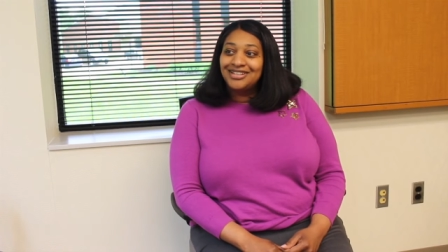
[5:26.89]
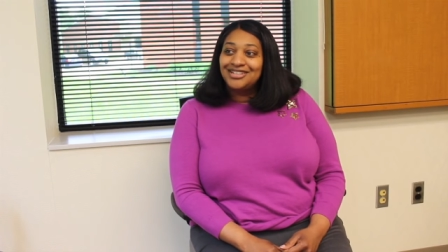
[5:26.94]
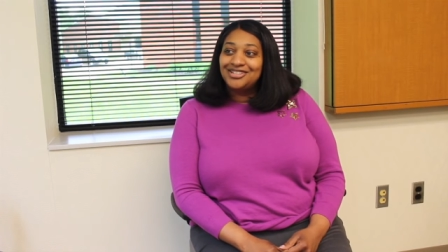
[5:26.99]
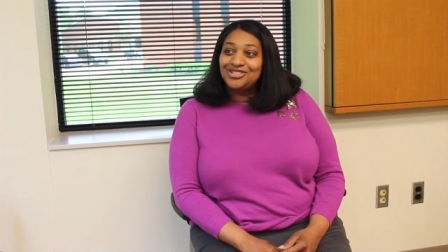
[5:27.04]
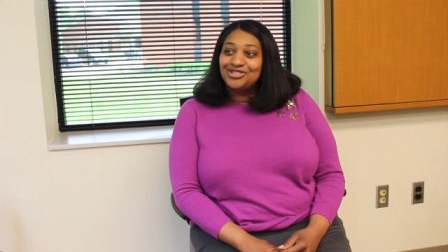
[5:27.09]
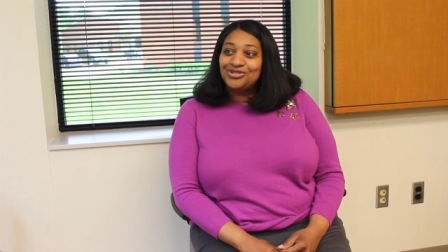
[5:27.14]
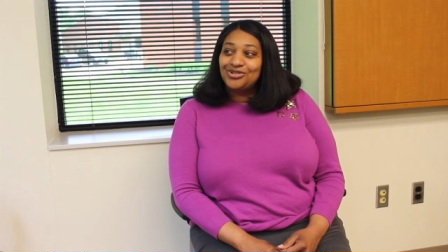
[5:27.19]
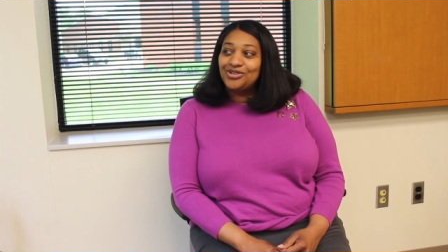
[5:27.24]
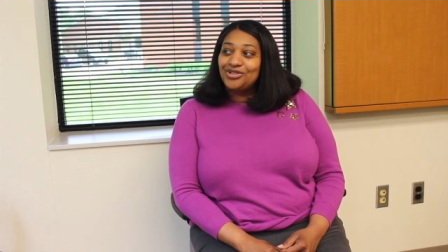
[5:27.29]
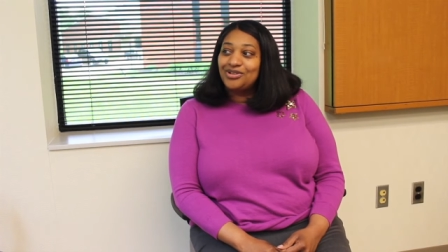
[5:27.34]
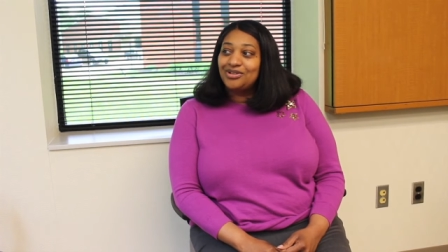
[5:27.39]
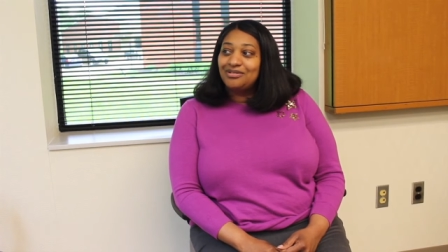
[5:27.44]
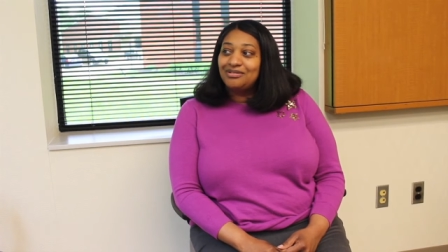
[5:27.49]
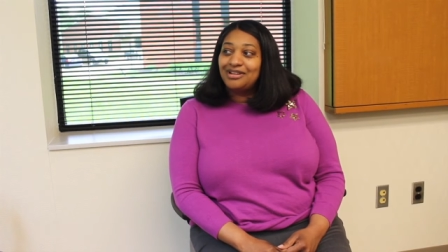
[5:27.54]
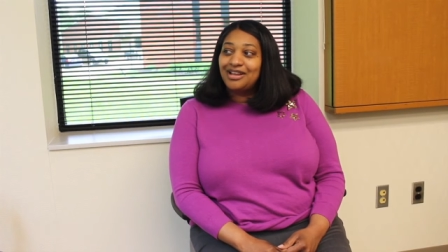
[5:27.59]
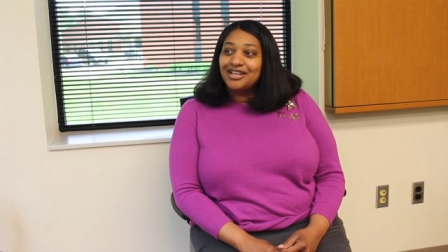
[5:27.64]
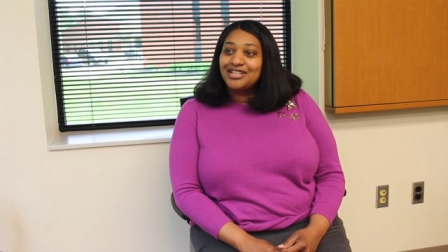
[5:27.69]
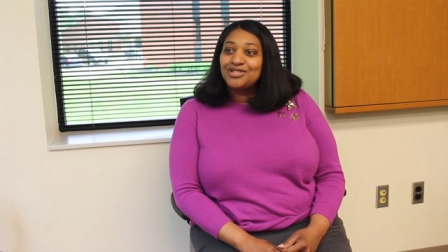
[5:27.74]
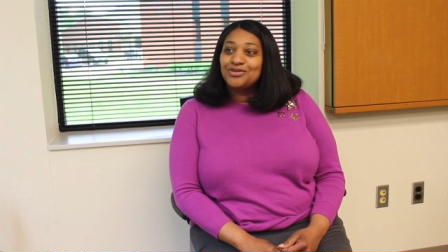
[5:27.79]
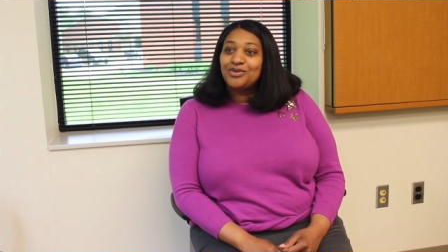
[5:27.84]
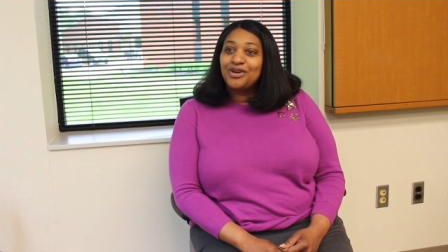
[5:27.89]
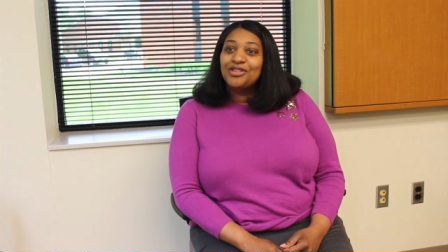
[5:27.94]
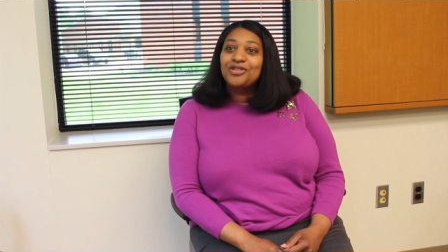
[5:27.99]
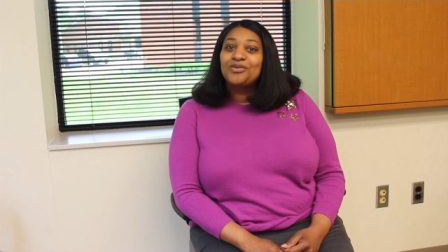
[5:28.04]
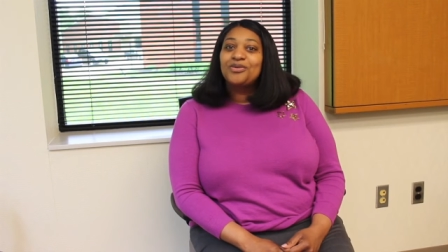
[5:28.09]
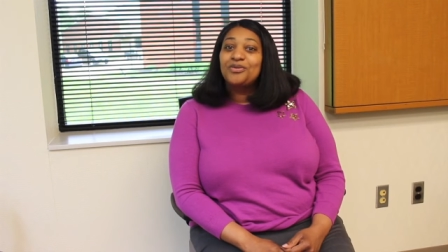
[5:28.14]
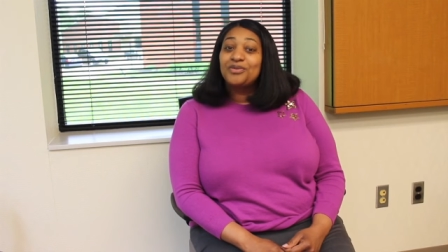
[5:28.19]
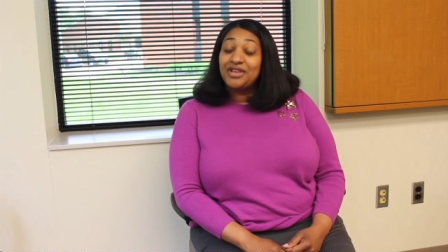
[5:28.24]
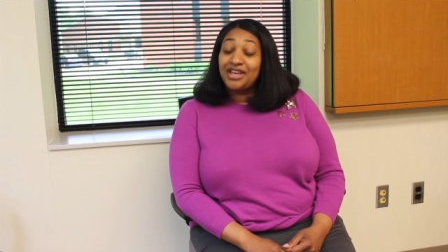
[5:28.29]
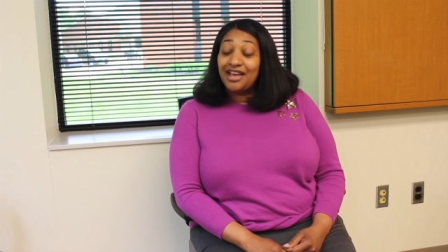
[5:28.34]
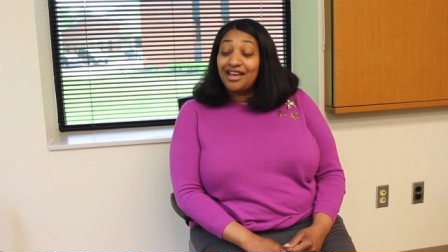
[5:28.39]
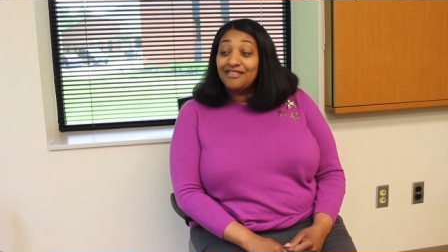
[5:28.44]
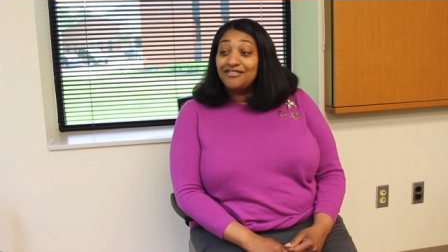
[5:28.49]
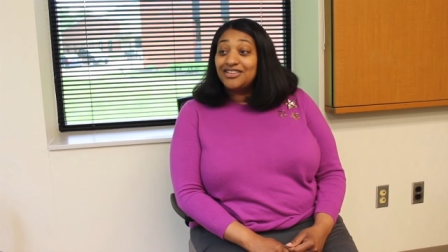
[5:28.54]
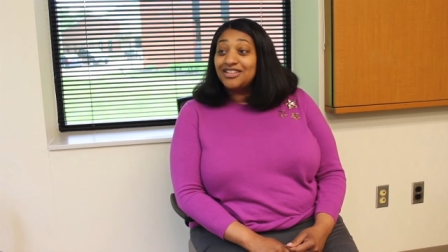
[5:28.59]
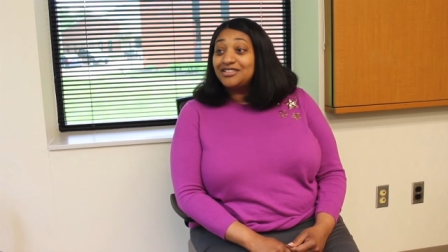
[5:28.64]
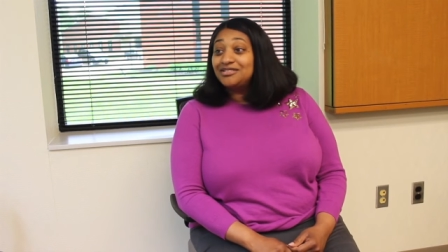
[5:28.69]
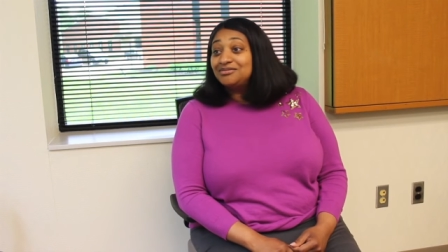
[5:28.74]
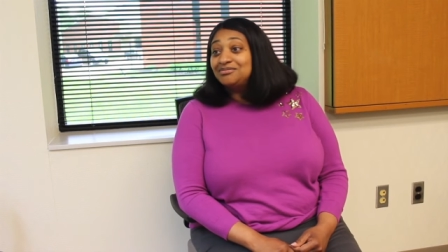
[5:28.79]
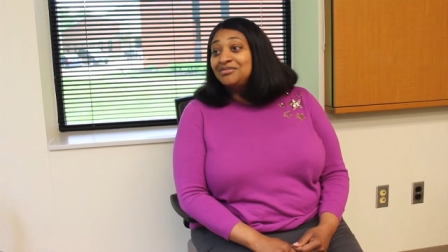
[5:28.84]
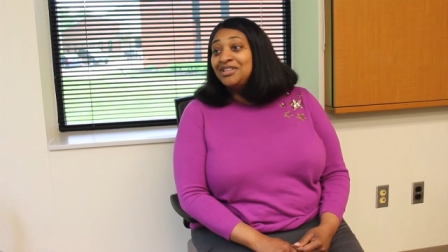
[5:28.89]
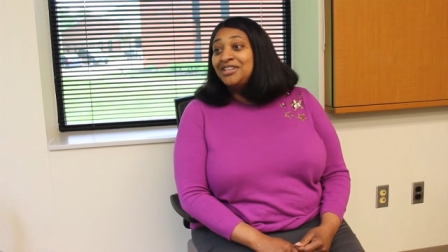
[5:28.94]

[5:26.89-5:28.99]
enjoy the nice weather when we have it.